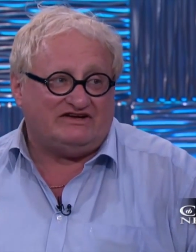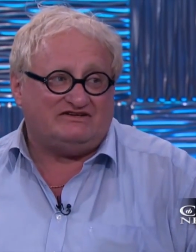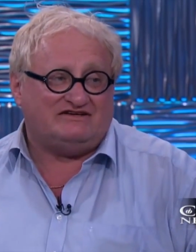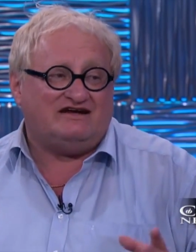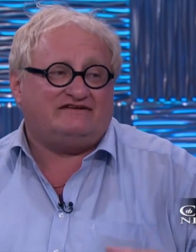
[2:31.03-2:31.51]

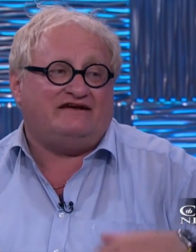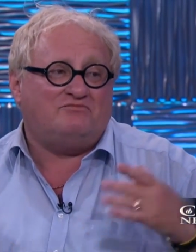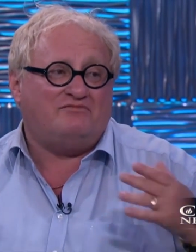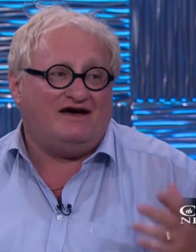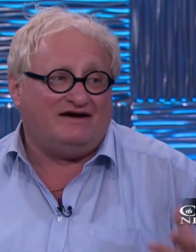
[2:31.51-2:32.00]
Accent is not
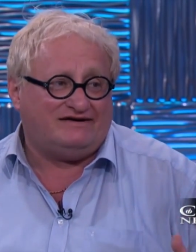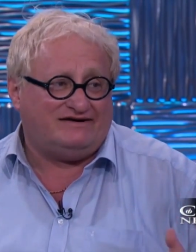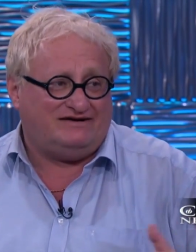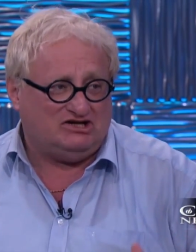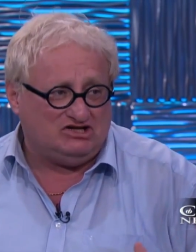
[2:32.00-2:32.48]
an
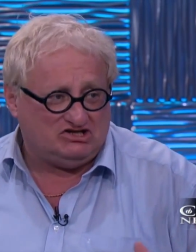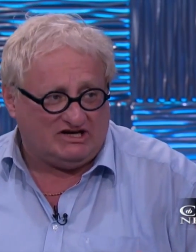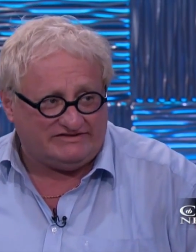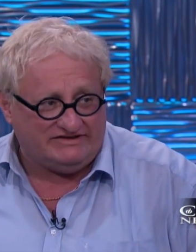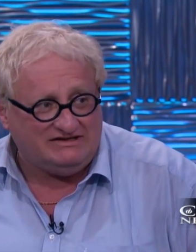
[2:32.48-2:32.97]
American
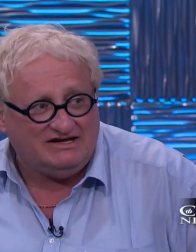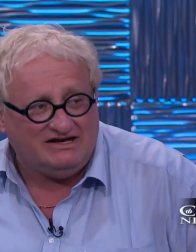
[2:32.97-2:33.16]
English accent.